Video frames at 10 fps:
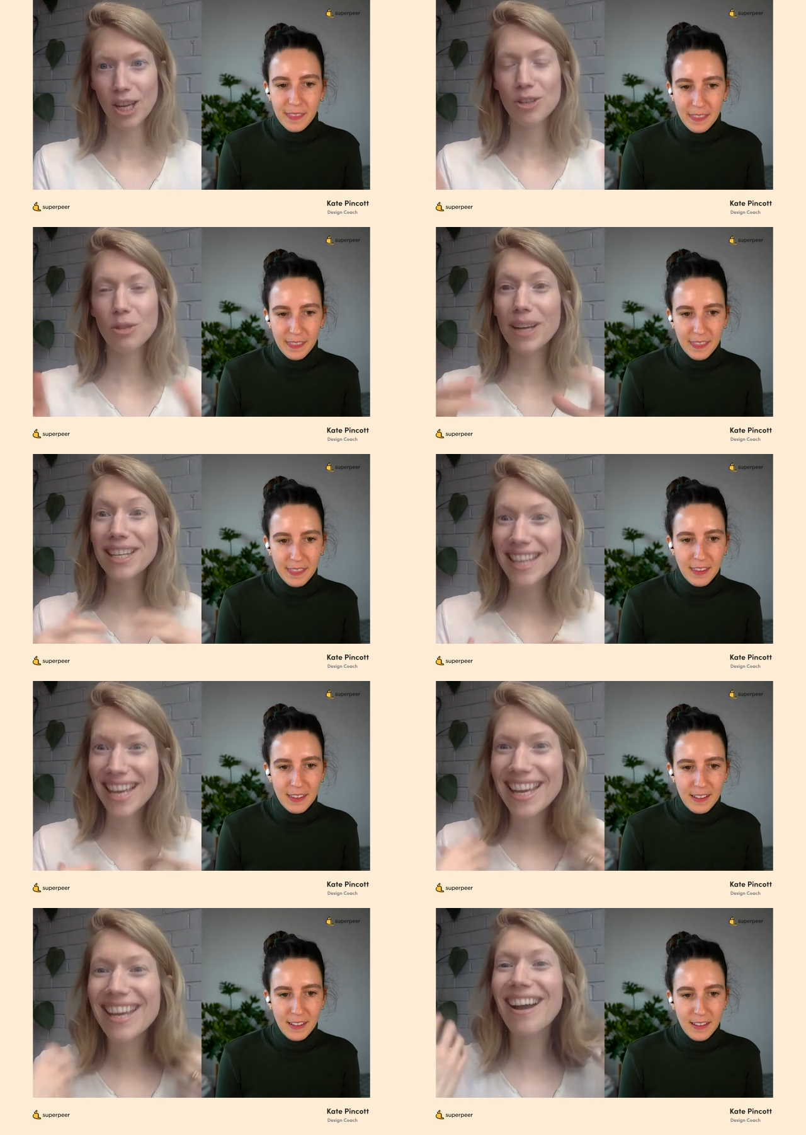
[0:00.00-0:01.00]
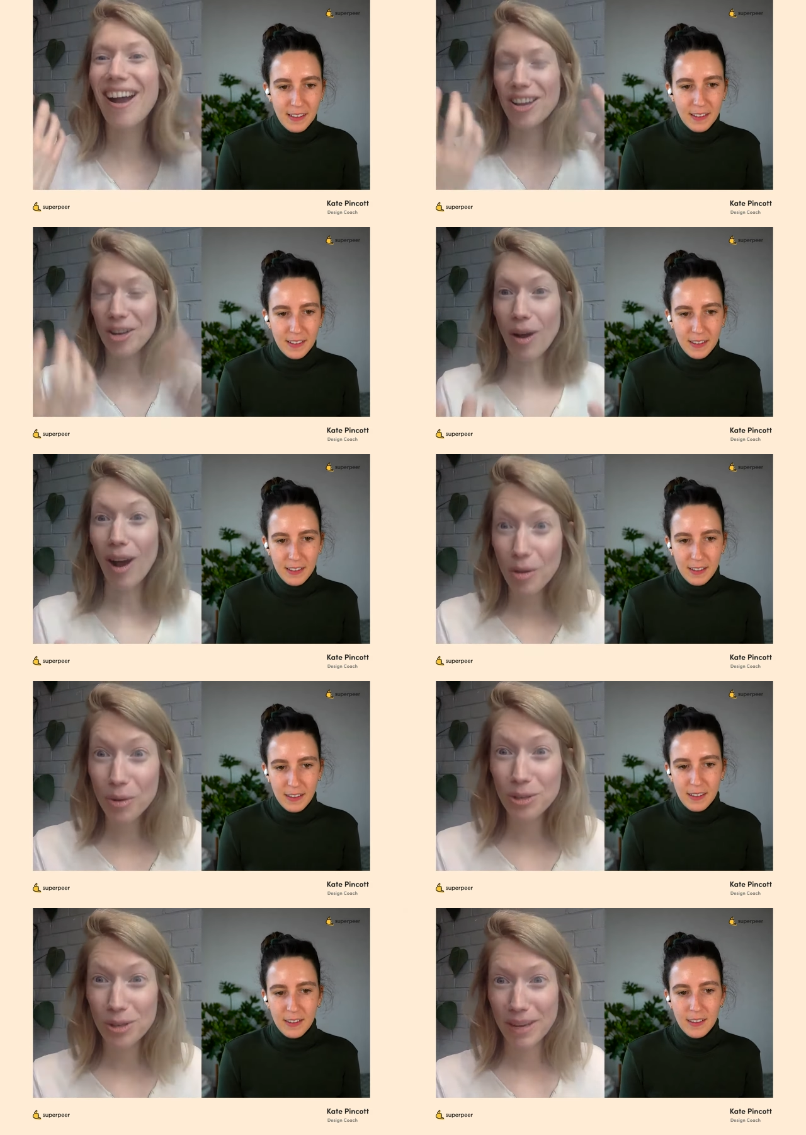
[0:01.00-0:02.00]
Speaker 1: So by saying, you know, I
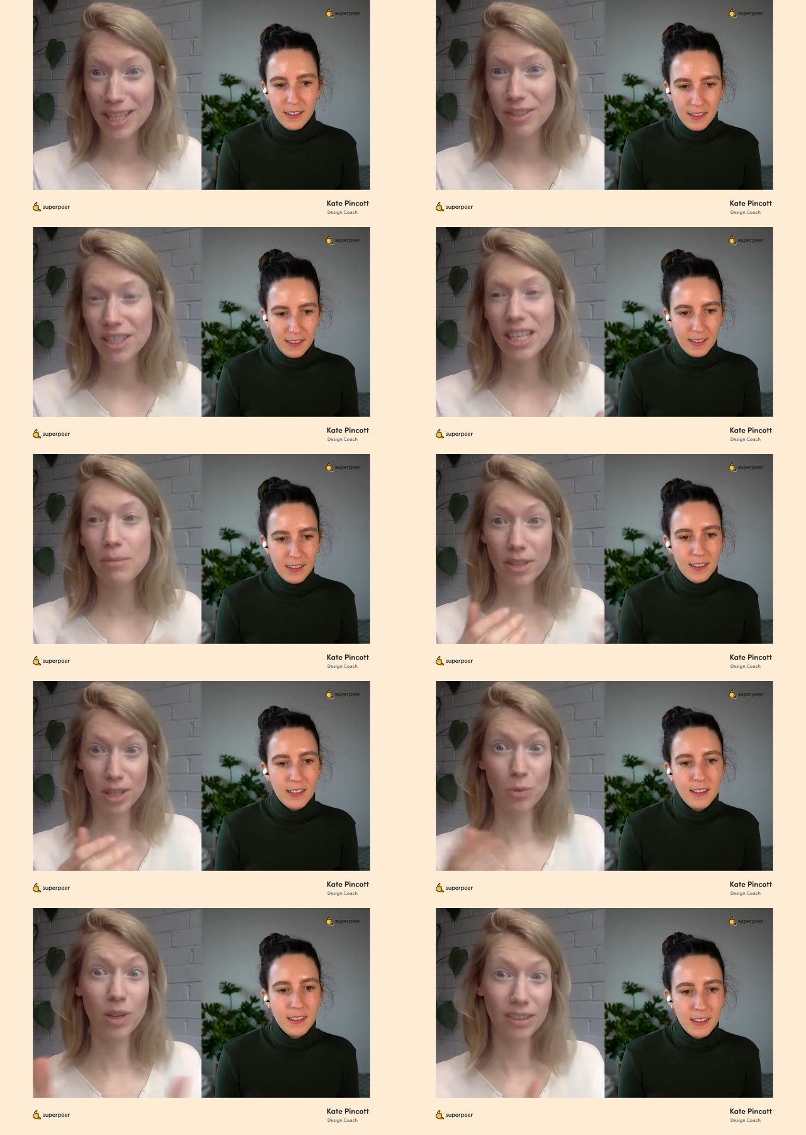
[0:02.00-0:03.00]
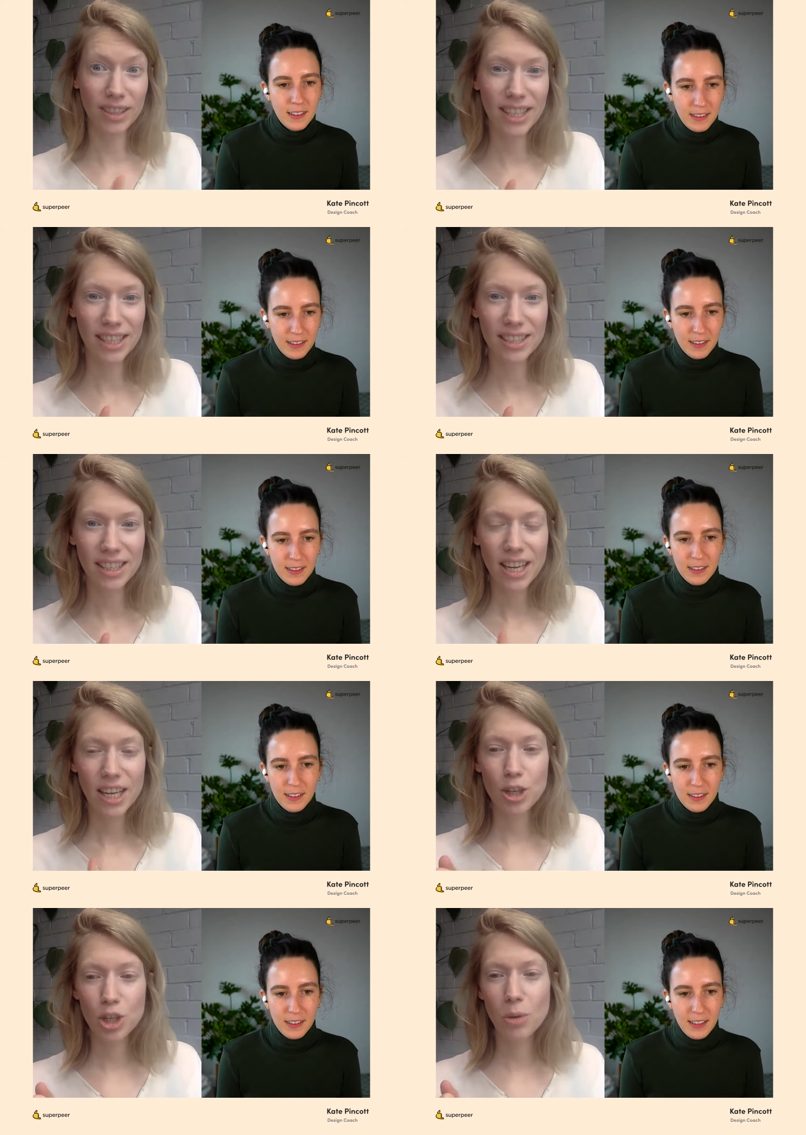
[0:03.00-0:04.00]
want to do the best for the team and this is what I'll need,
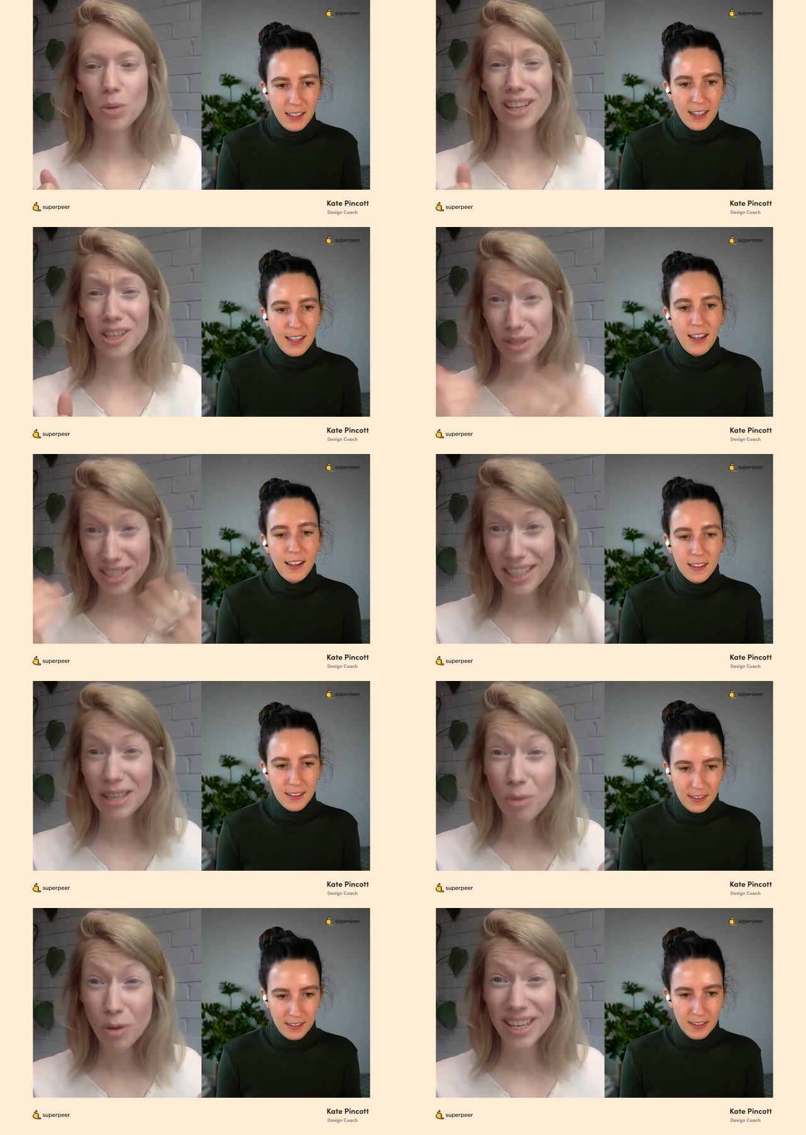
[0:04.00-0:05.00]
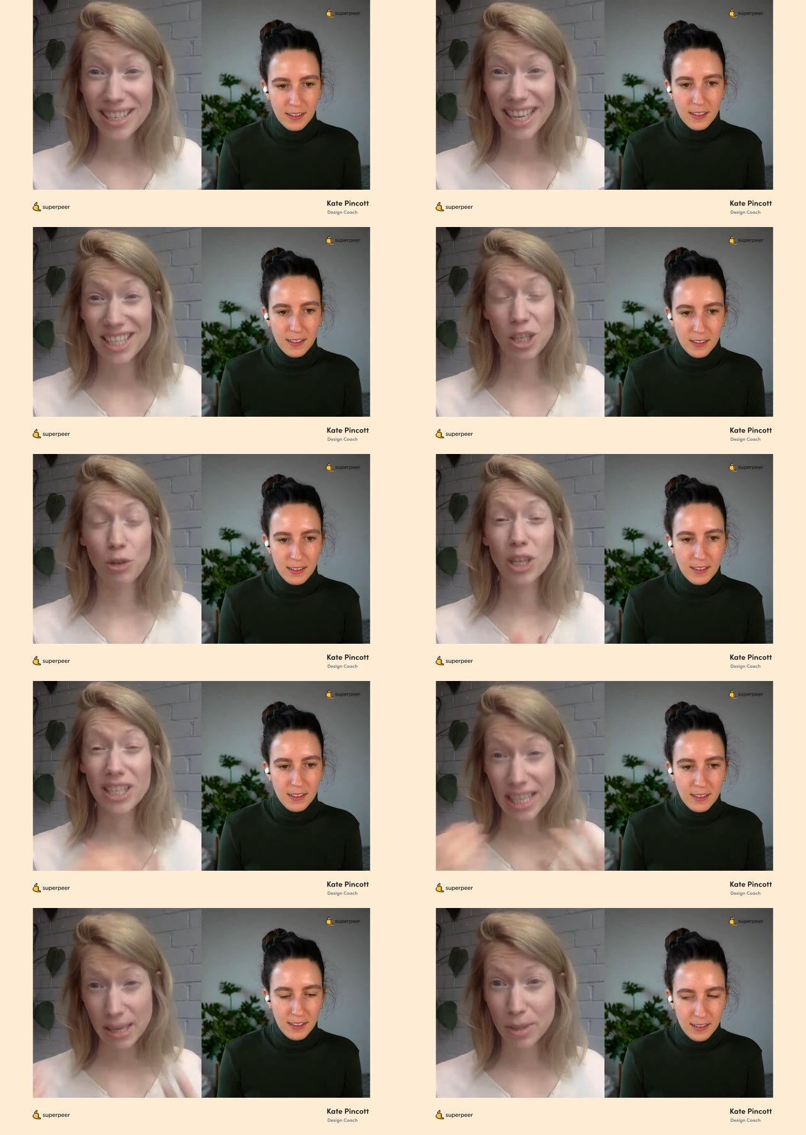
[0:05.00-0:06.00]
it shows yeah. that you're team-orientated and you've got a
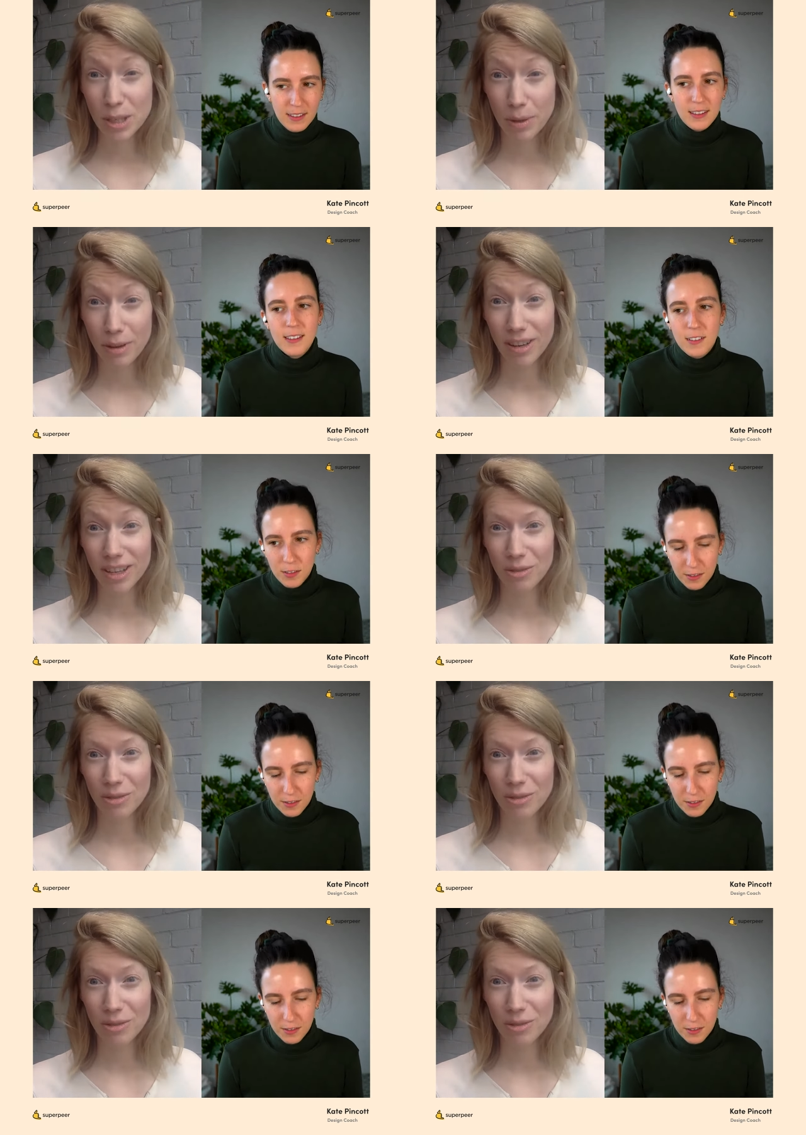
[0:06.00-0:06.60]
team spirit.